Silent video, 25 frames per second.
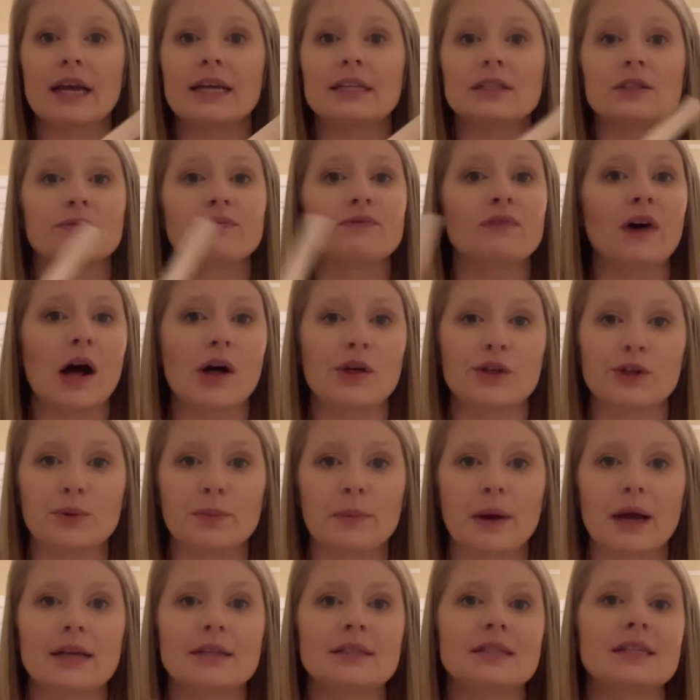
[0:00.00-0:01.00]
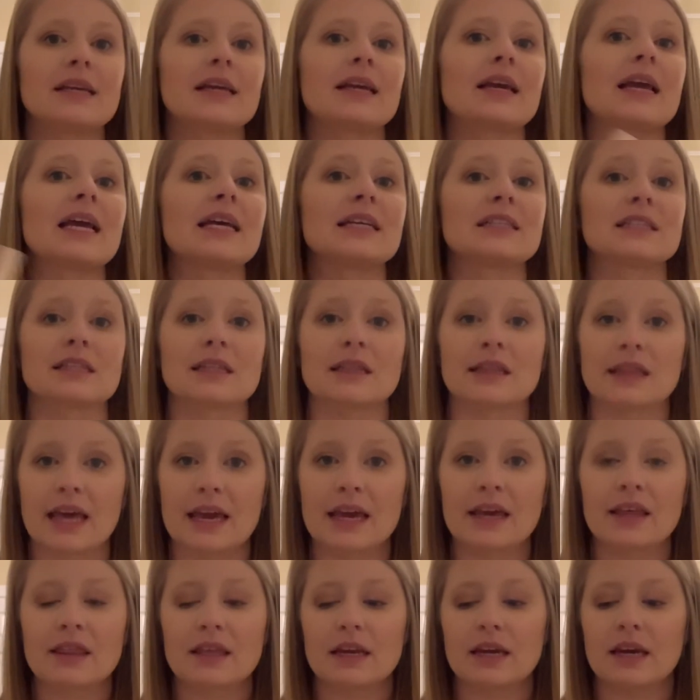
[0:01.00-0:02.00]
It's volumizing, it's
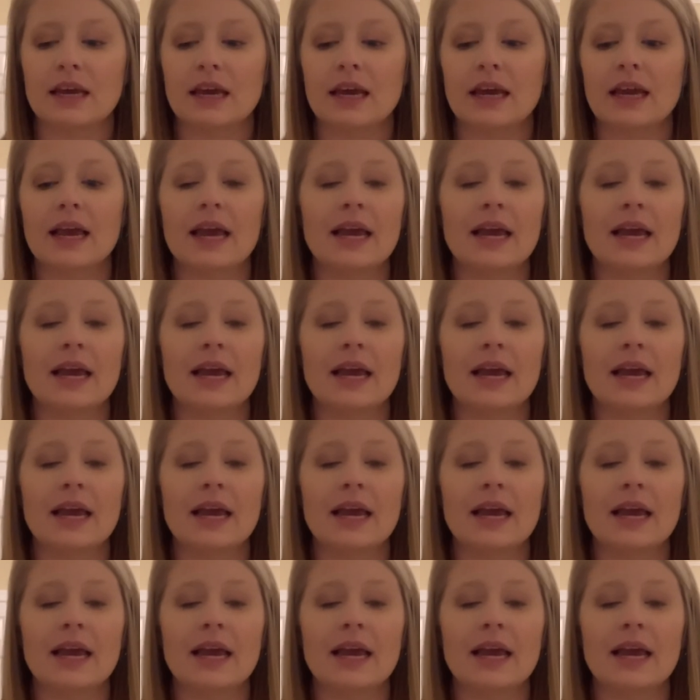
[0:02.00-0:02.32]
lengthening,